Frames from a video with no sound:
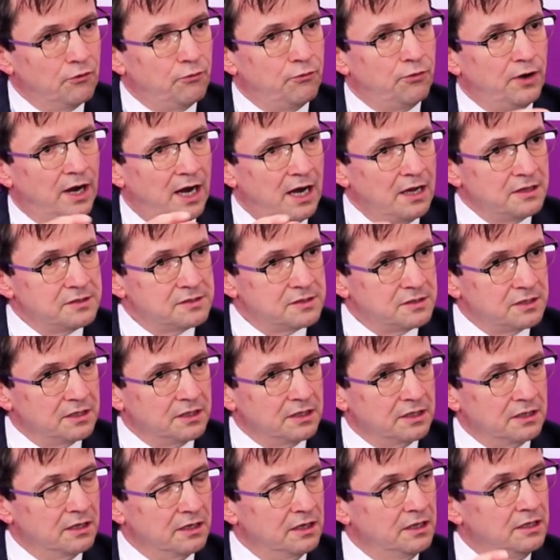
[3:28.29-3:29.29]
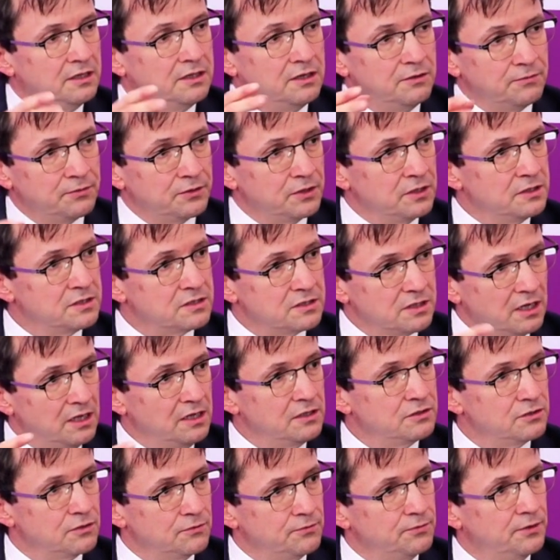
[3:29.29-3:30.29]
Fasting and different
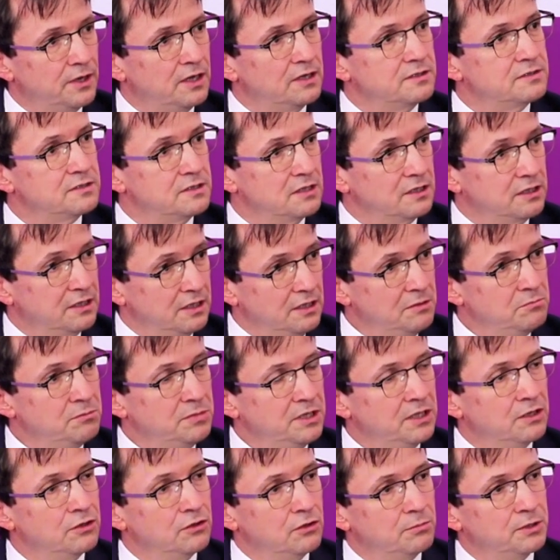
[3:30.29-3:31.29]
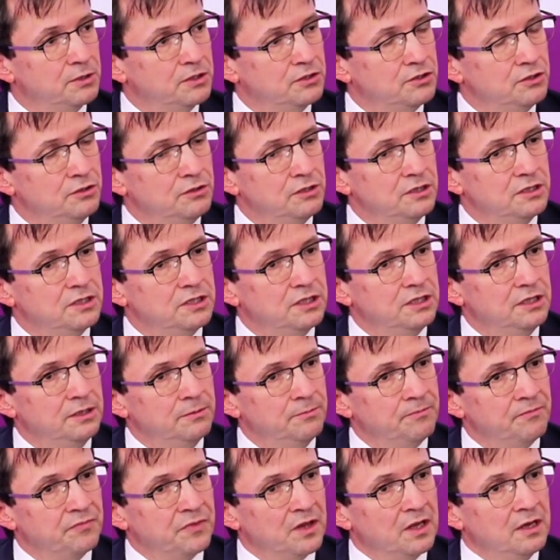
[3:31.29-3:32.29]
styles of fasting can be an opportunity,
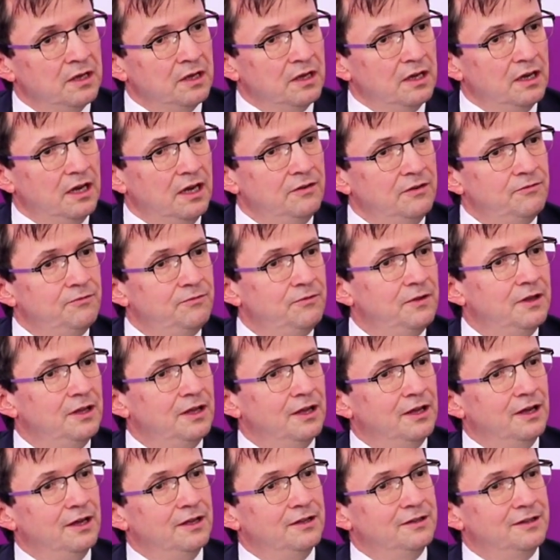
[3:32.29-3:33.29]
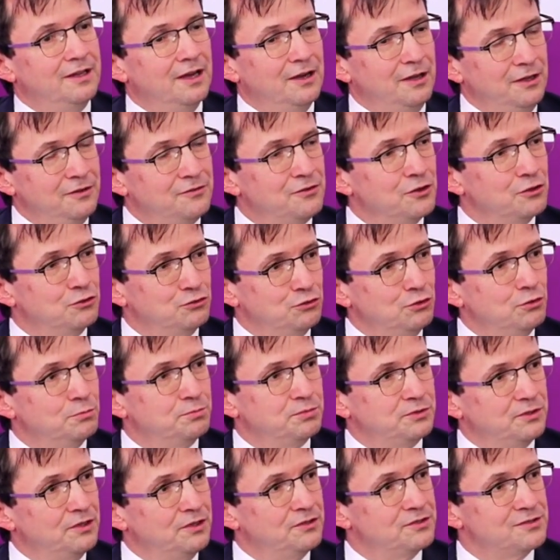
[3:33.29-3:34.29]
and there is a group
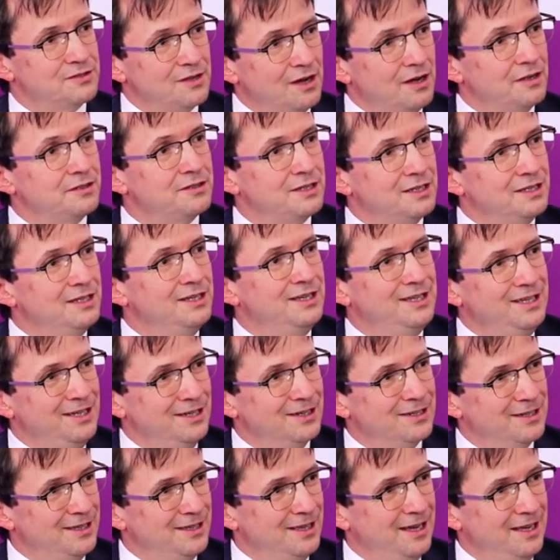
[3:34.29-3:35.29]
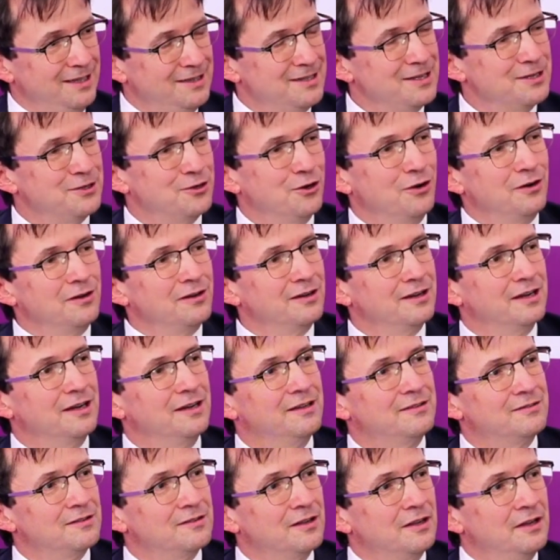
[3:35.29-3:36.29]
starting here at the
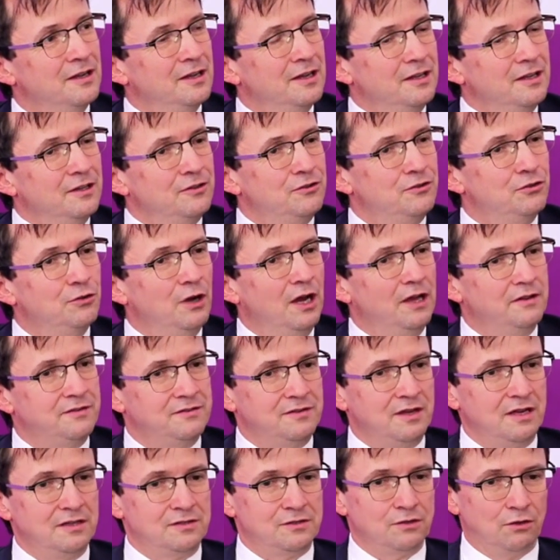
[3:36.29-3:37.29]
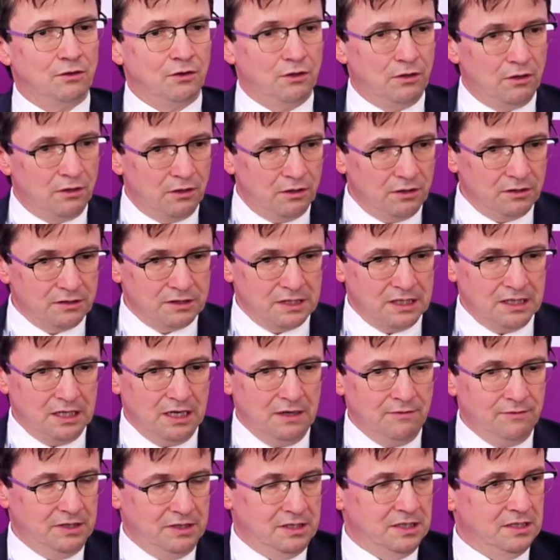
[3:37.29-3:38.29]
Congress to assess all the
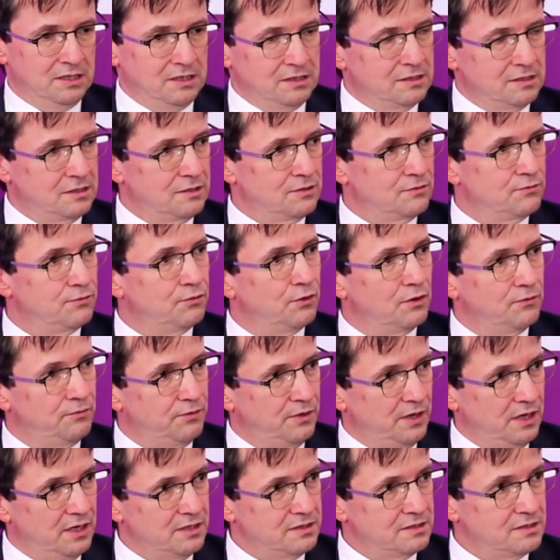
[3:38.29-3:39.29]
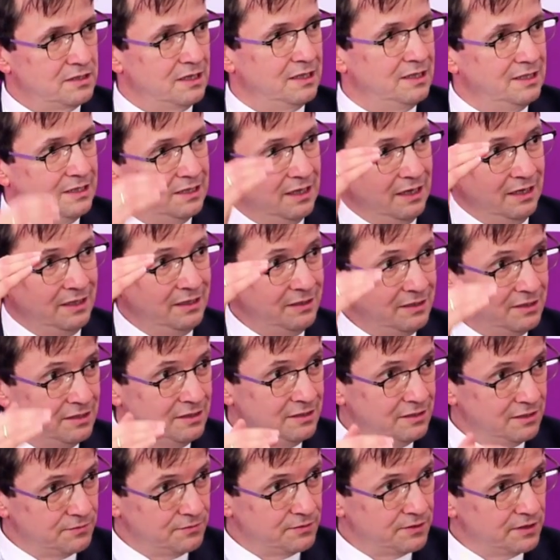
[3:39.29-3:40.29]
evidence for fasting, 19
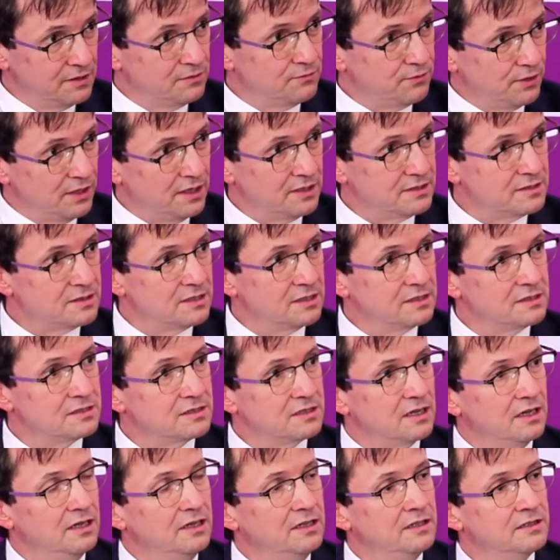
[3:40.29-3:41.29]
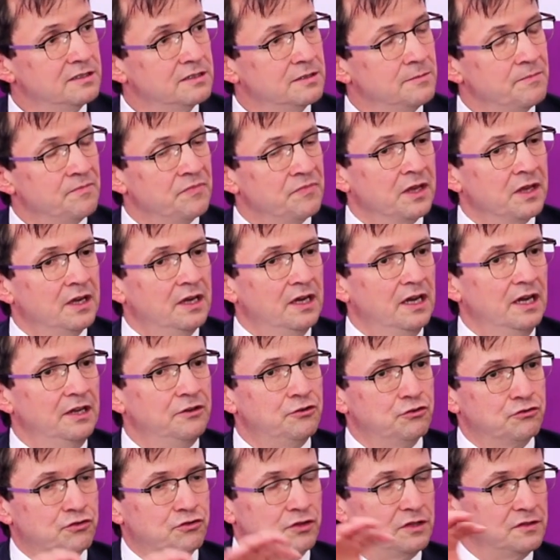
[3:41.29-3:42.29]
different fasting styles, and
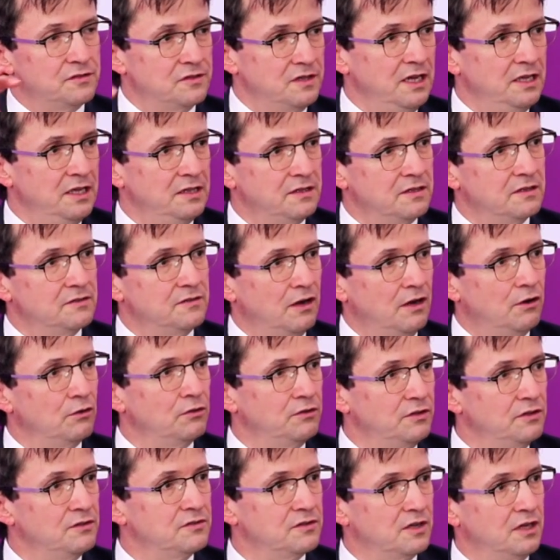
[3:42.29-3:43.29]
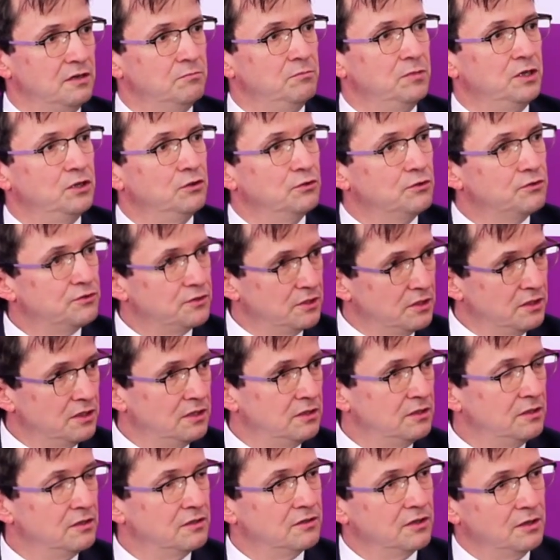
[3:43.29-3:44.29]
to translate this, how this can be used in
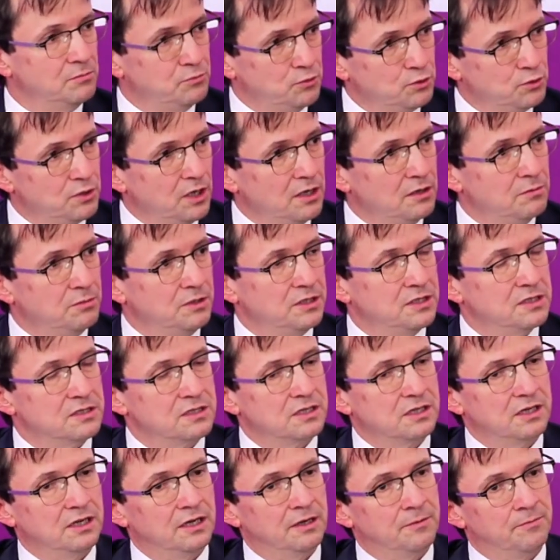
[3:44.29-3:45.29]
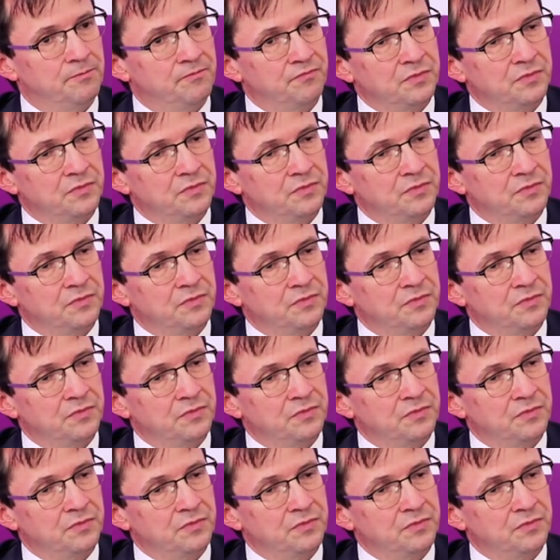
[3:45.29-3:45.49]
type 2 diabetes care.